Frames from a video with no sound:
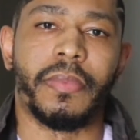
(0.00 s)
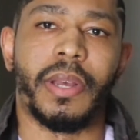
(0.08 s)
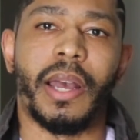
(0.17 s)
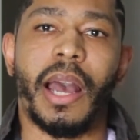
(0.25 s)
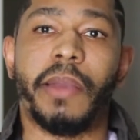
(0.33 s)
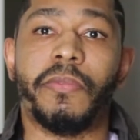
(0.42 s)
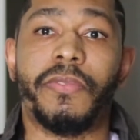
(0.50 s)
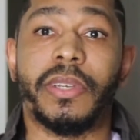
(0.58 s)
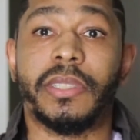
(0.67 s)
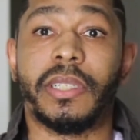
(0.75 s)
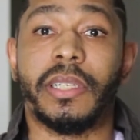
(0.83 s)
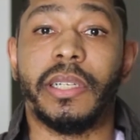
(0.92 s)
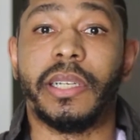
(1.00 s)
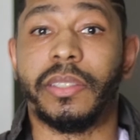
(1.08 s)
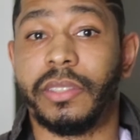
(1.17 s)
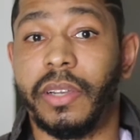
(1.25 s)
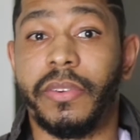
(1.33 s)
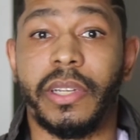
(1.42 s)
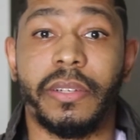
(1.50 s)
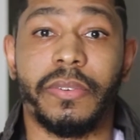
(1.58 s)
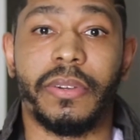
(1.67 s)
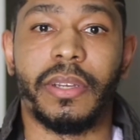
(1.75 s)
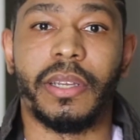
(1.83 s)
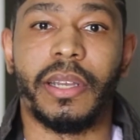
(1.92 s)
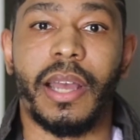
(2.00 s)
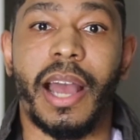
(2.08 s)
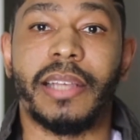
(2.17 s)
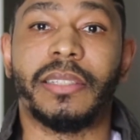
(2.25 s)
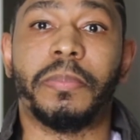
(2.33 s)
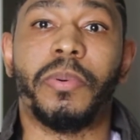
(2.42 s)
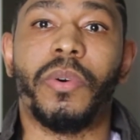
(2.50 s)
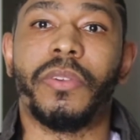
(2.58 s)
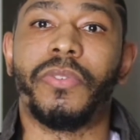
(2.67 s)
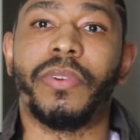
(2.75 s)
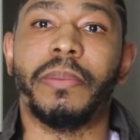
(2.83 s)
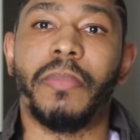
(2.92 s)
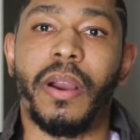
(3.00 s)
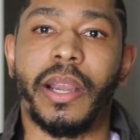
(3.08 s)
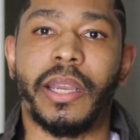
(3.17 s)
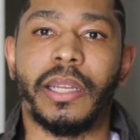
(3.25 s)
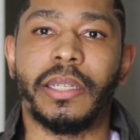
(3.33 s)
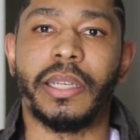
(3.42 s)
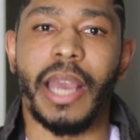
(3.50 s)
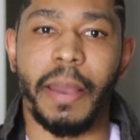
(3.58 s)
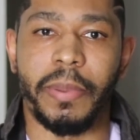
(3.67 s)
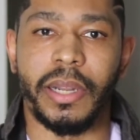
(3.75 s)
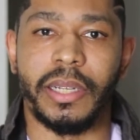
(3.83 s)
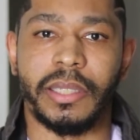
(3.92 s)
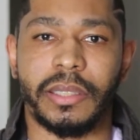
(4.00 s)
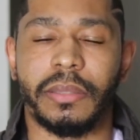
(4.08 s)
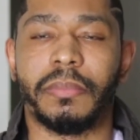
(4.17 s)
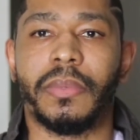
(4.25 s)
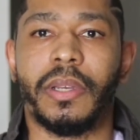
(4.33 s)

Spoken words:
I'm fiscally conservative. I support free market capitalism.